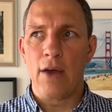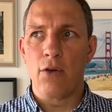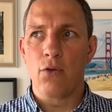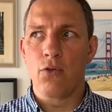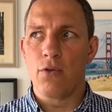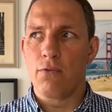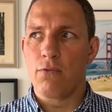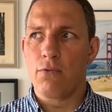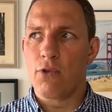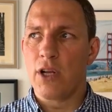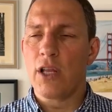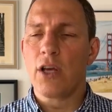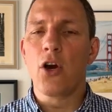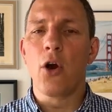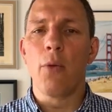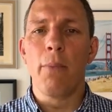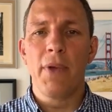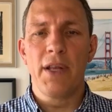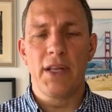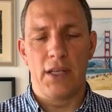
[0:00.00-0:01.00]
really
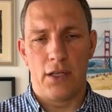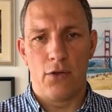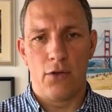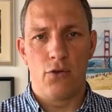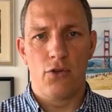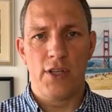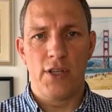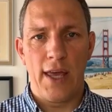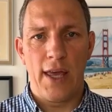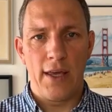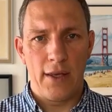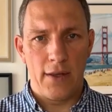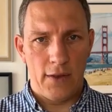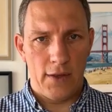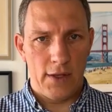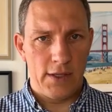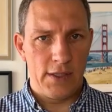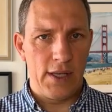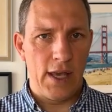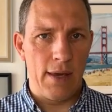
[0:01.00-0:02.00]
committed to staying in the
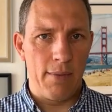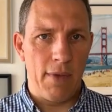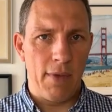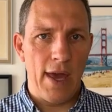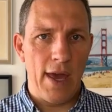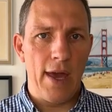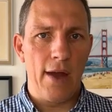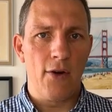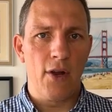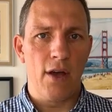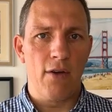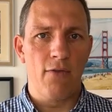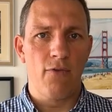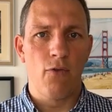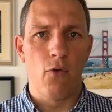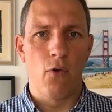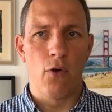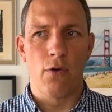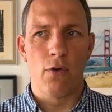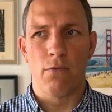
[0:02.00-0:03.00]
same area
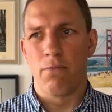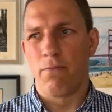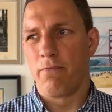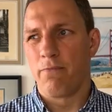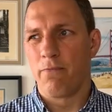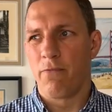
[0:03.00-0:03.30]
for